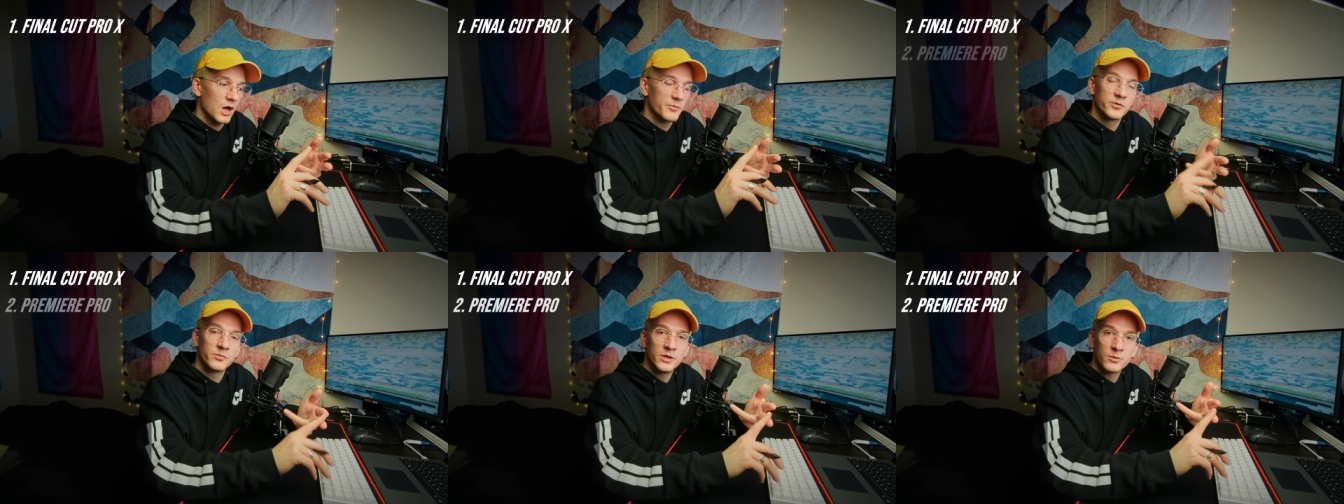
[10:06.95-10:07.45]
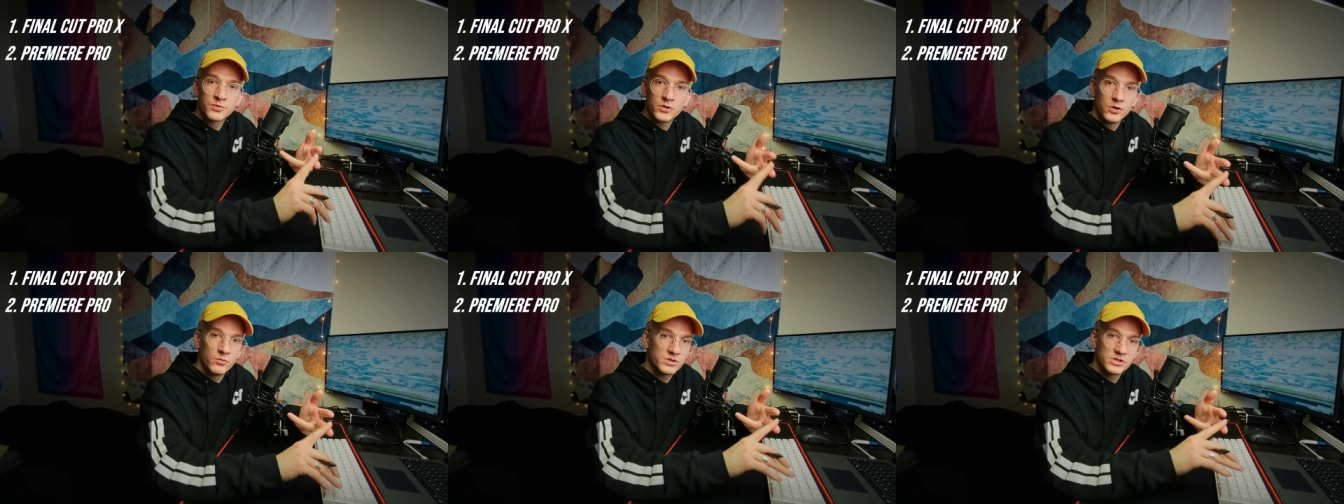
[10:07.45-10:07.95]
Premiere
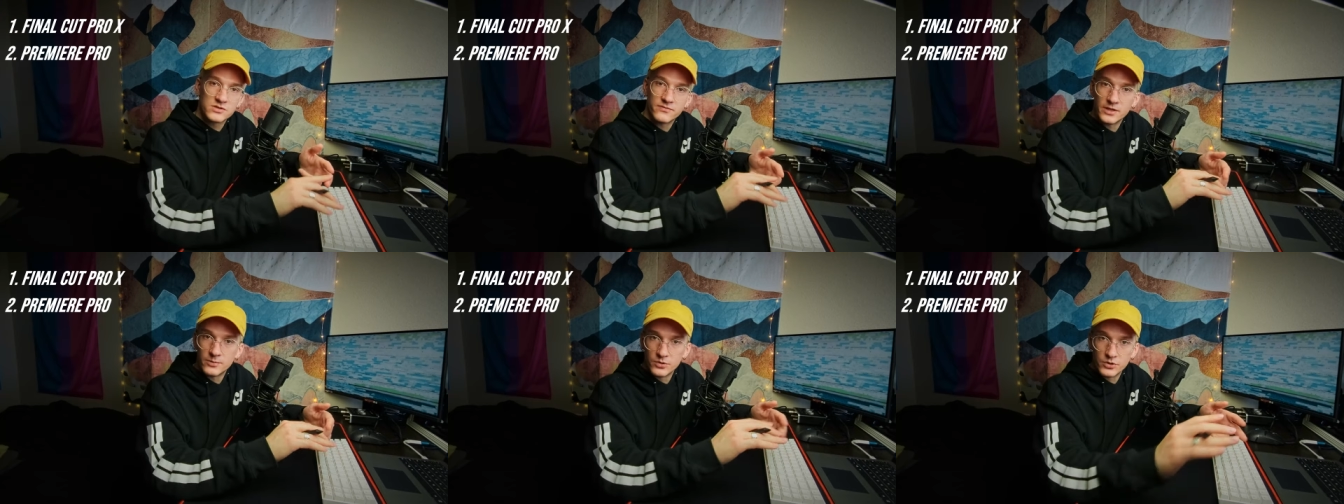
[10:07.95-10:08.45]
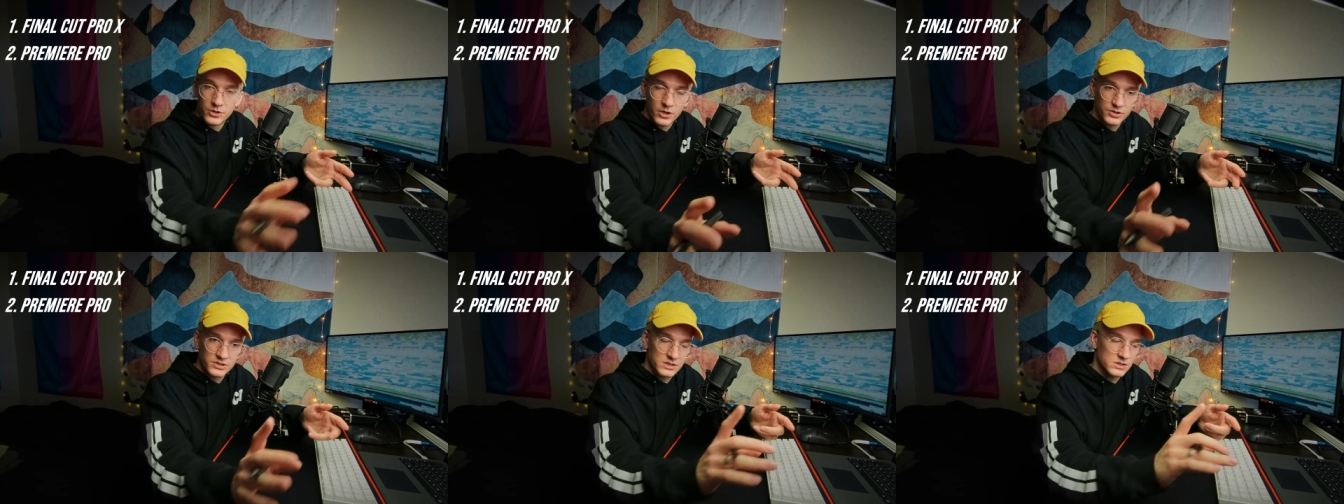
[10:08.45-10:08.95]
Pro, which is available on
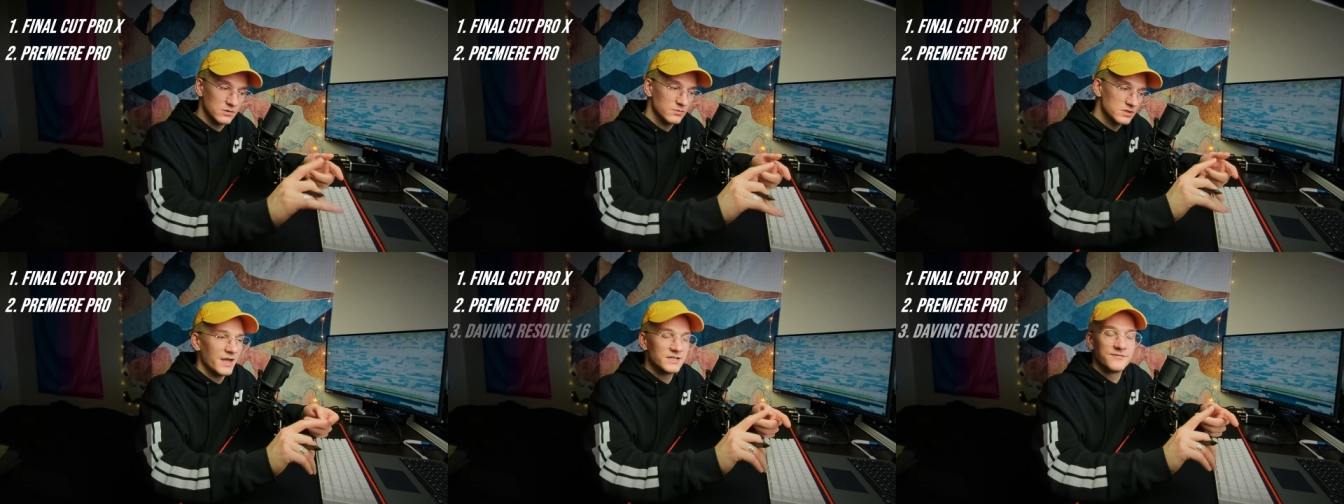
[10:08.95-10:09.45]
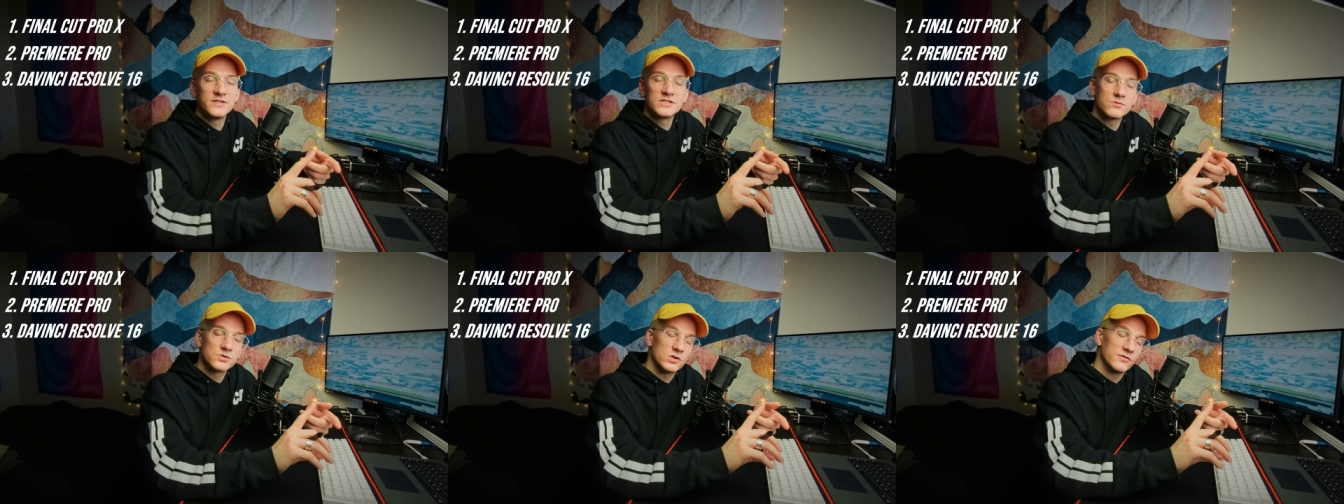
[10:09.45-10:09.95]
all systems, and
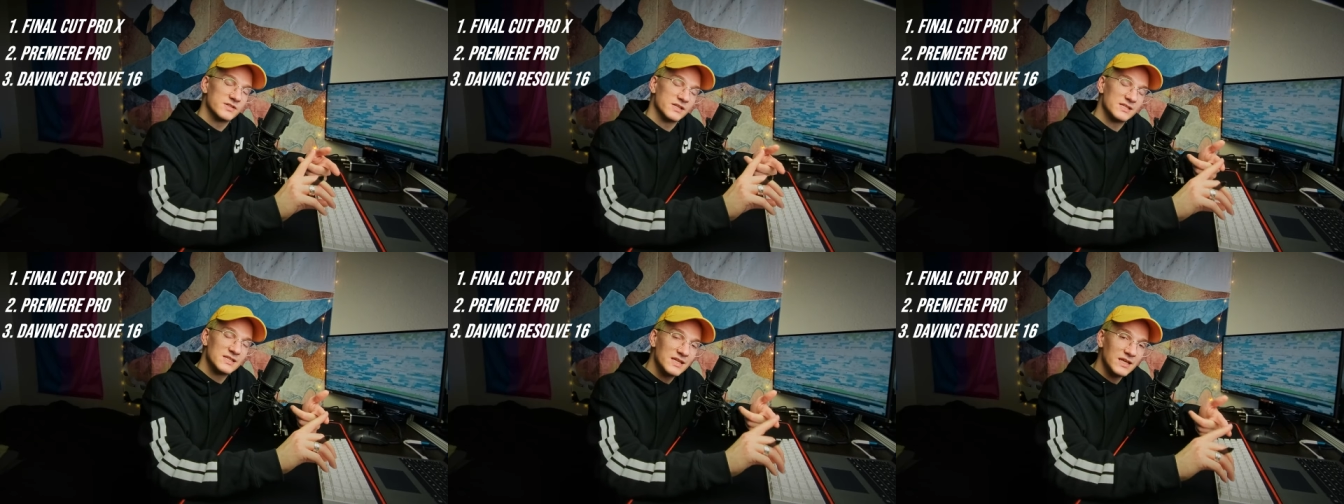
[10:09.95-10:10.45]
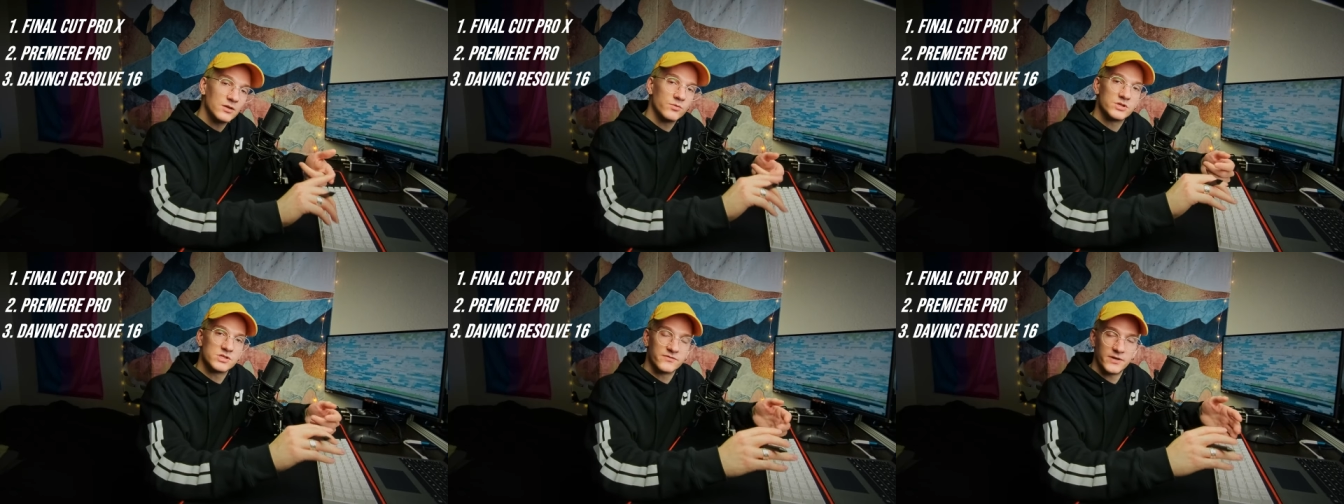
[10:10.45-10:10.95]
DaVinci Resolve 16,
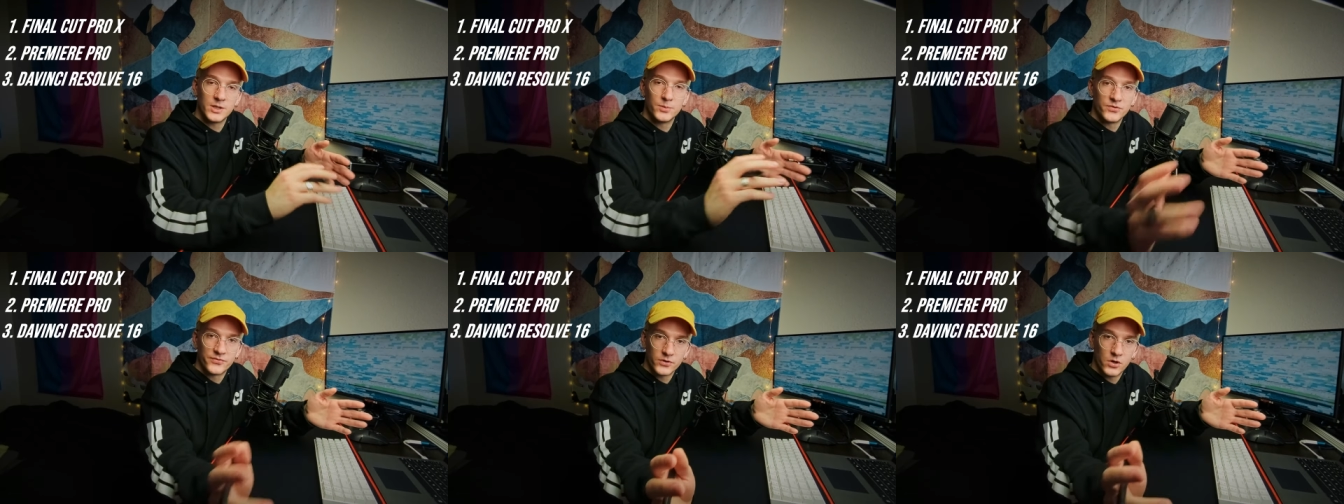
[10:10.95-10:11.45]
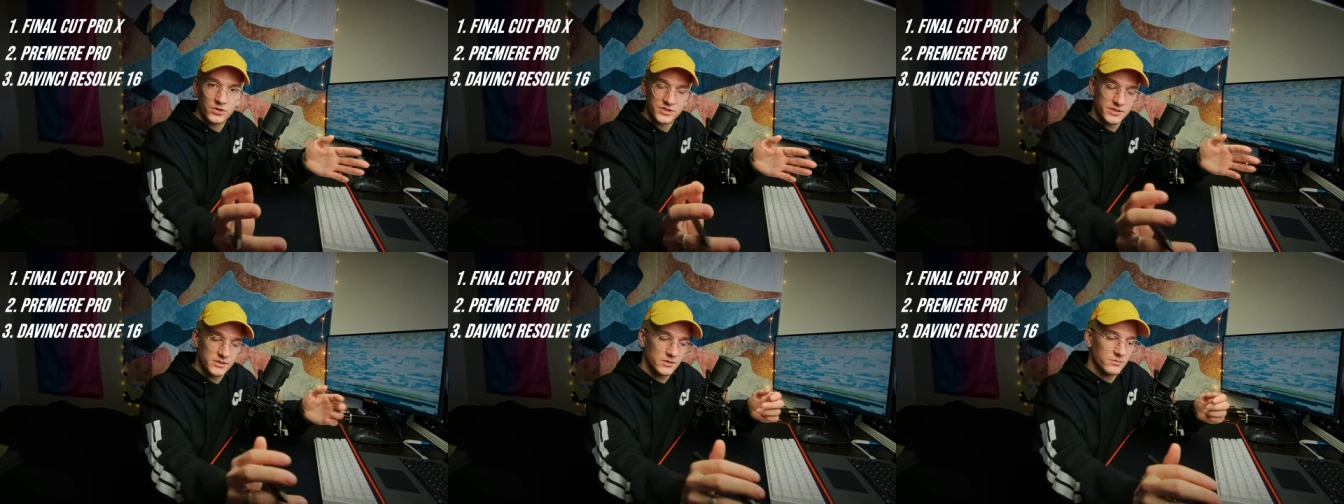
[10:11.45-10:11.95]
which is available for all
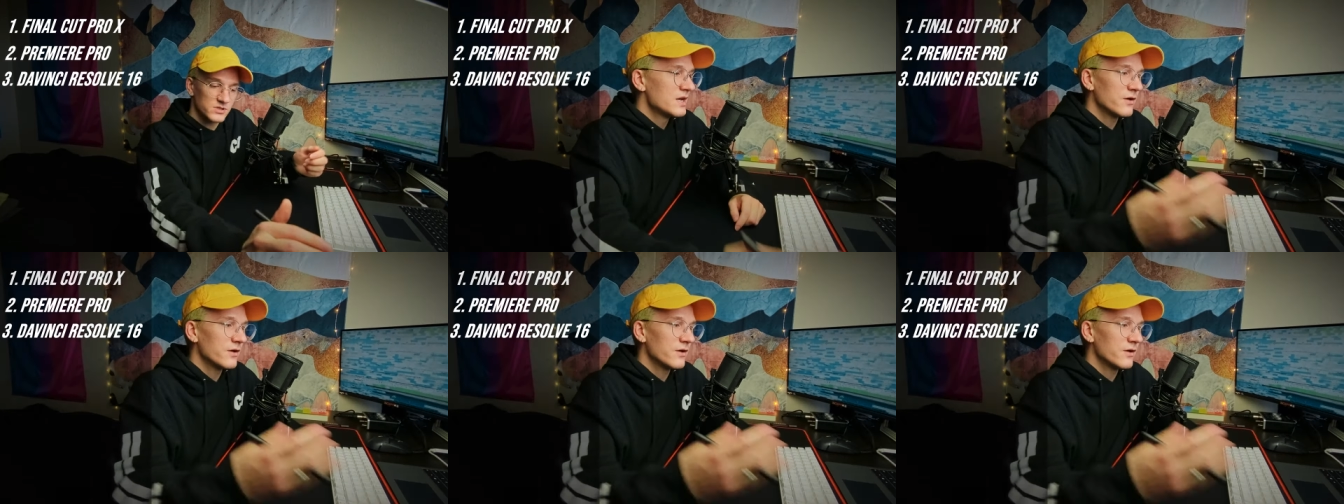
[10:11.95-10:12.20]
systems.